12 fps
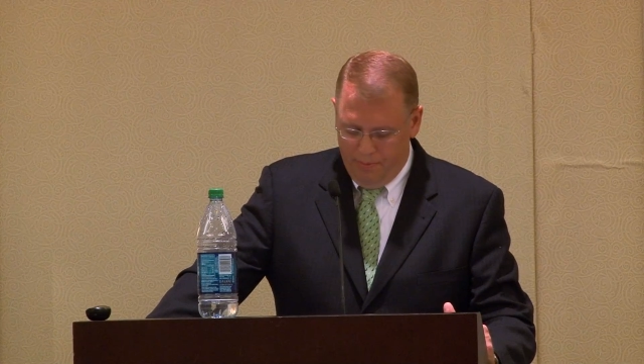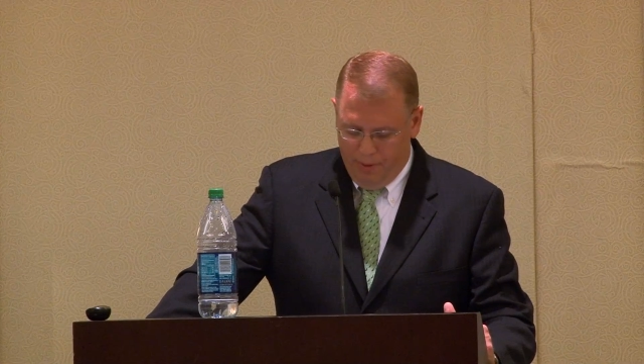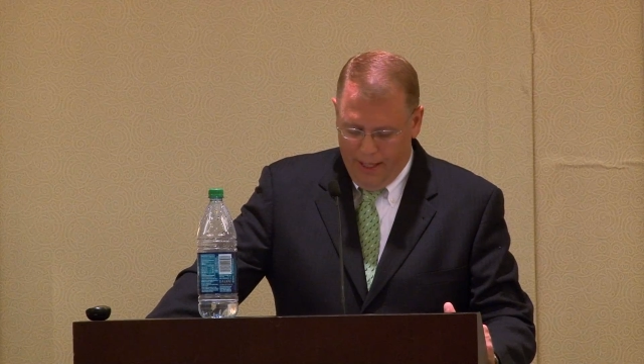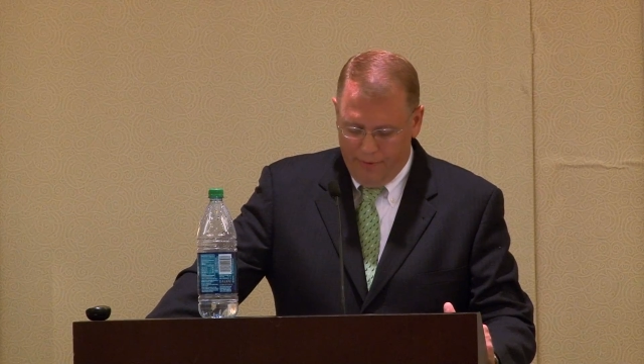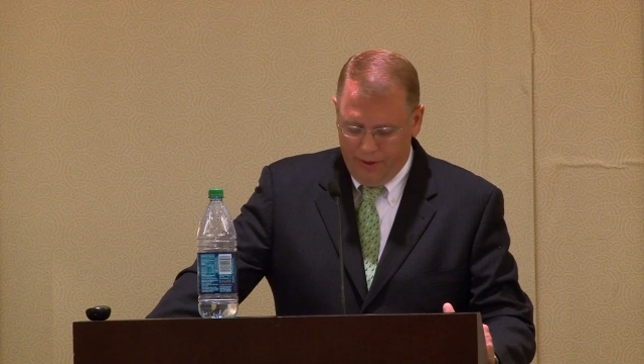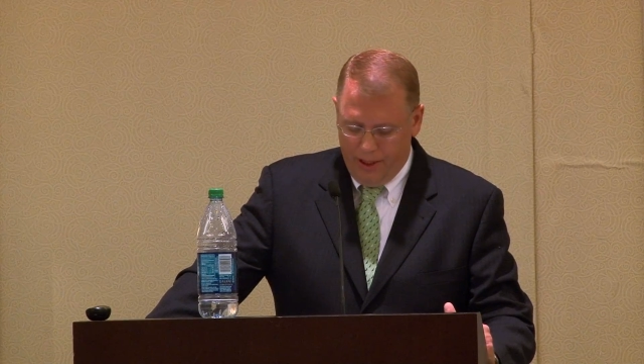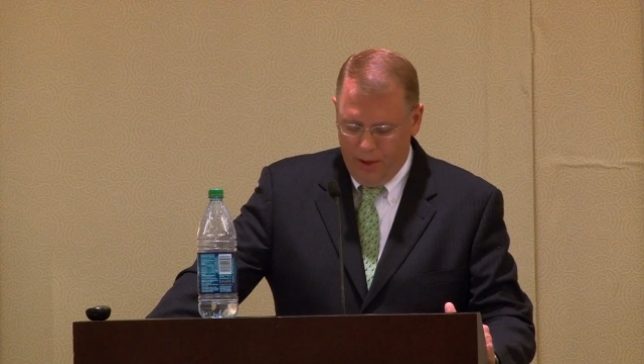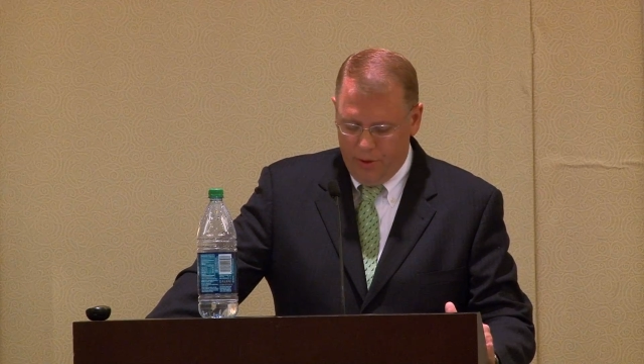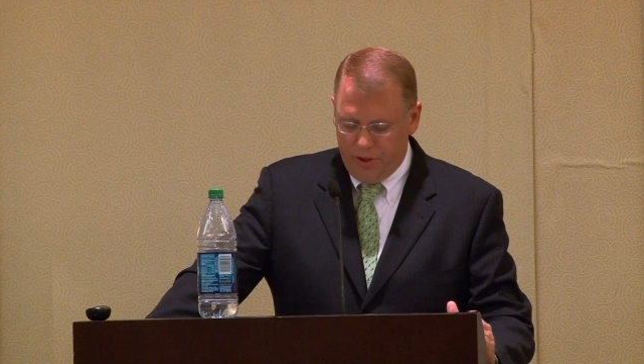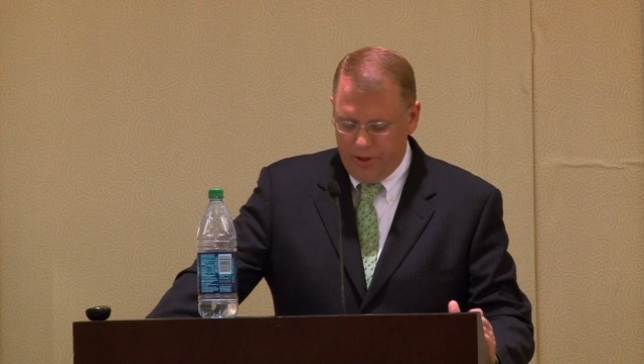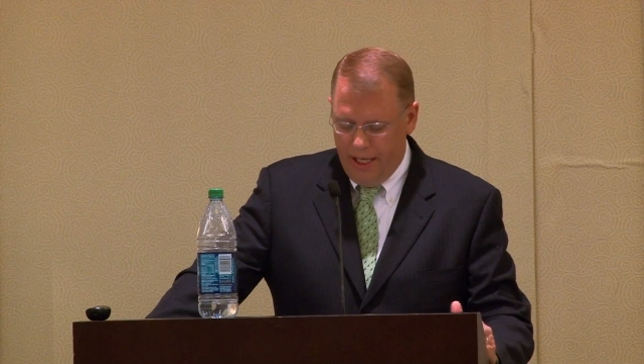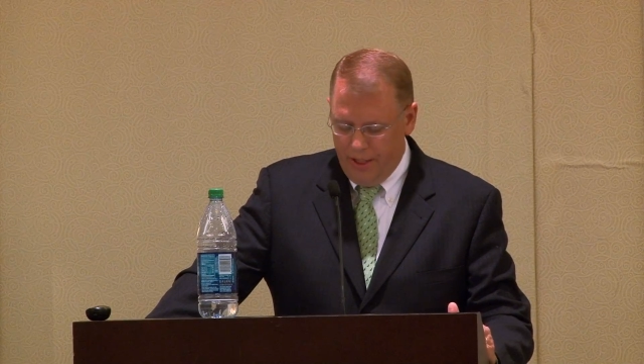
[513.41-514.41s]
by FLEOA's
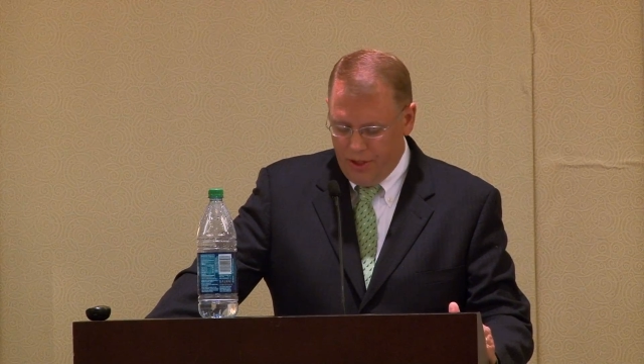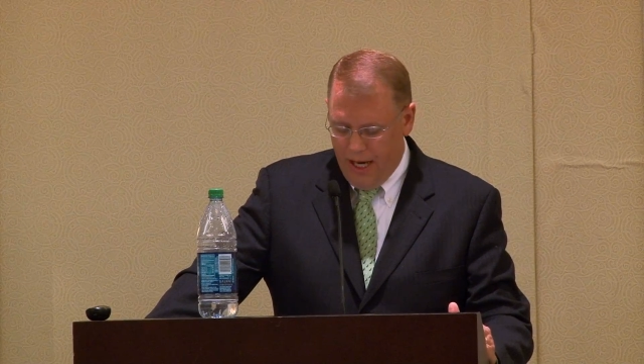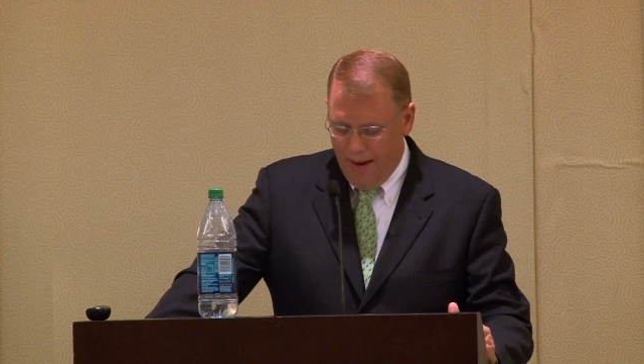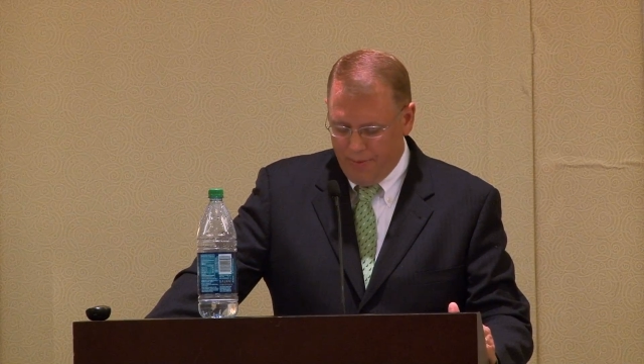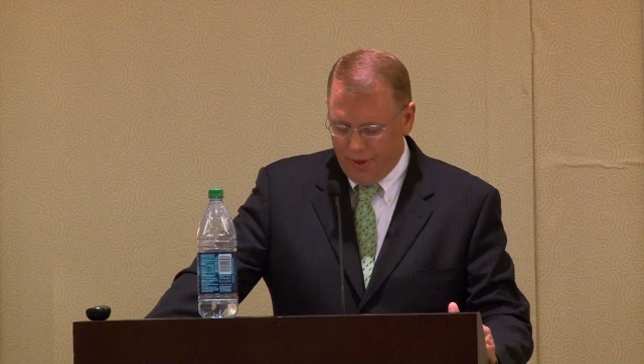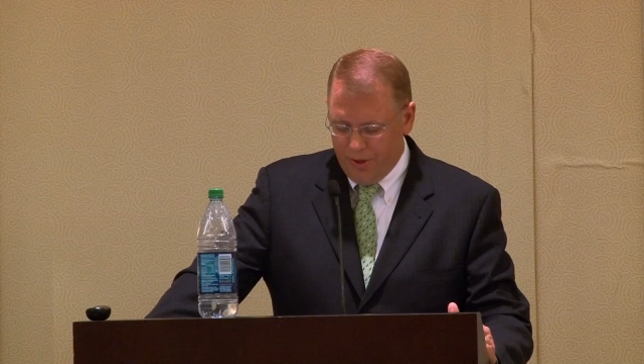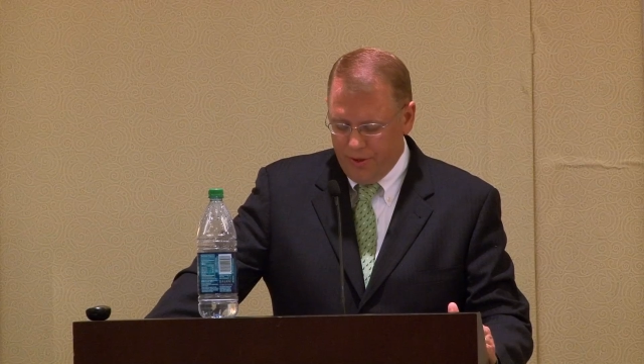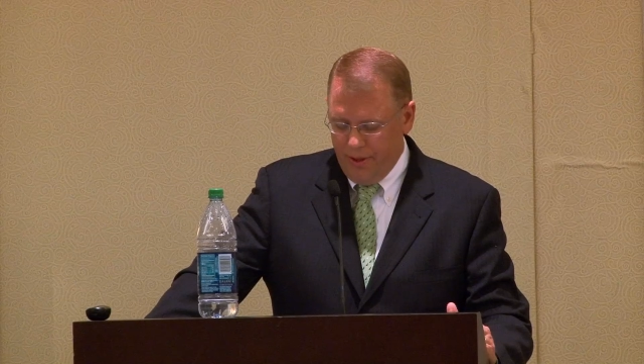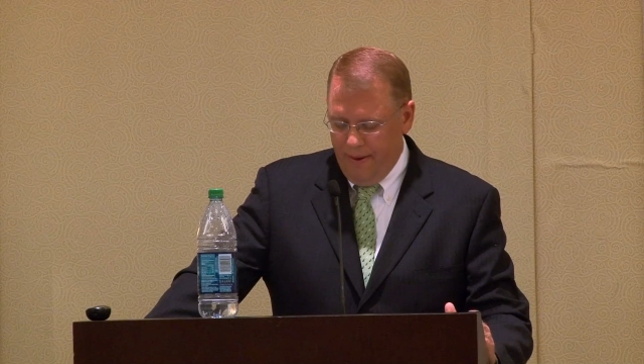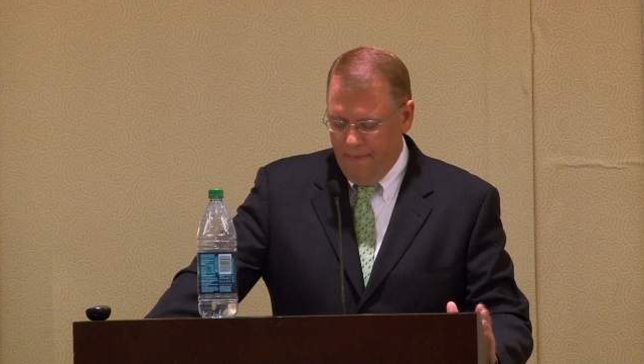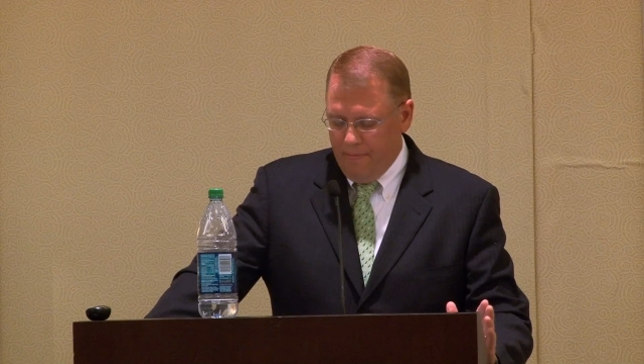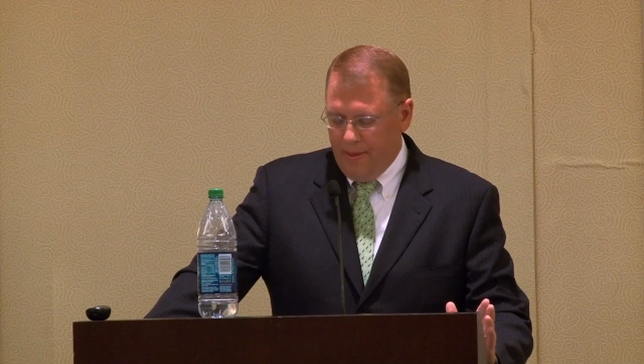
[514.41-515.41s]
state chapters,
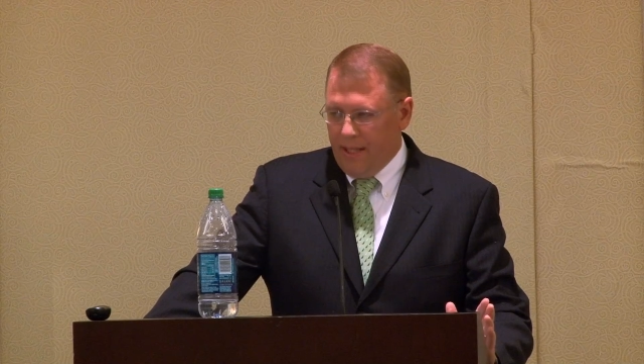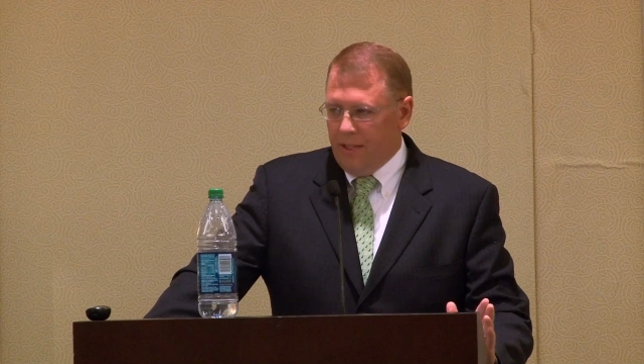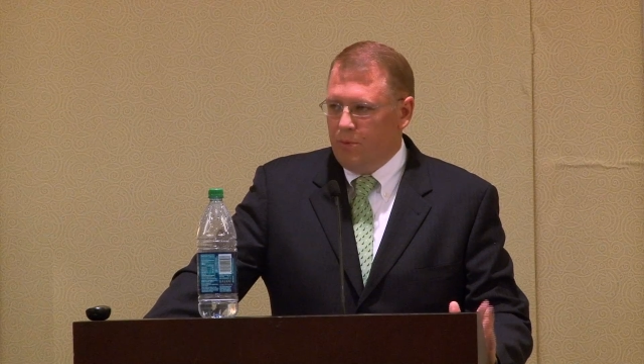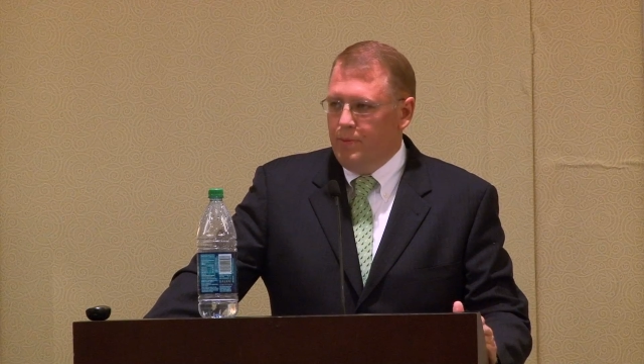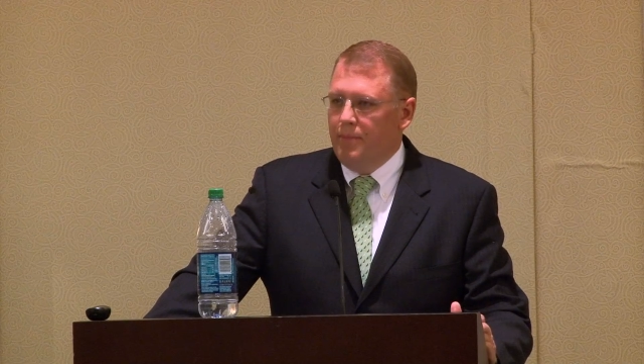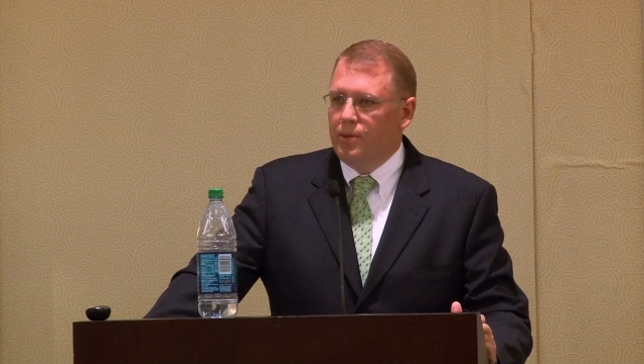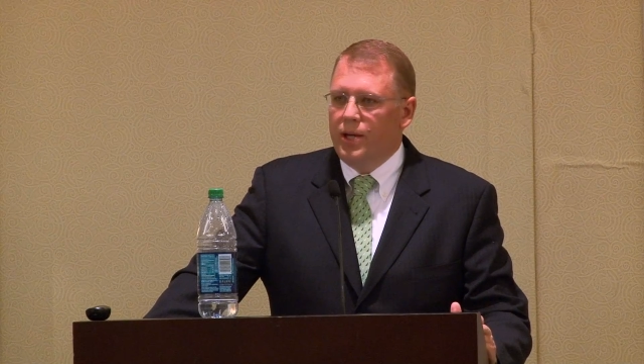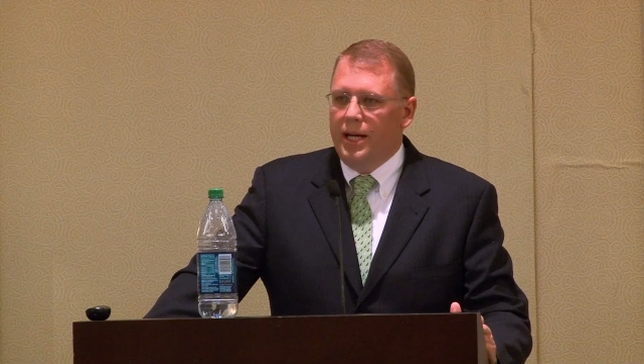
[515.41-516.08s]
its member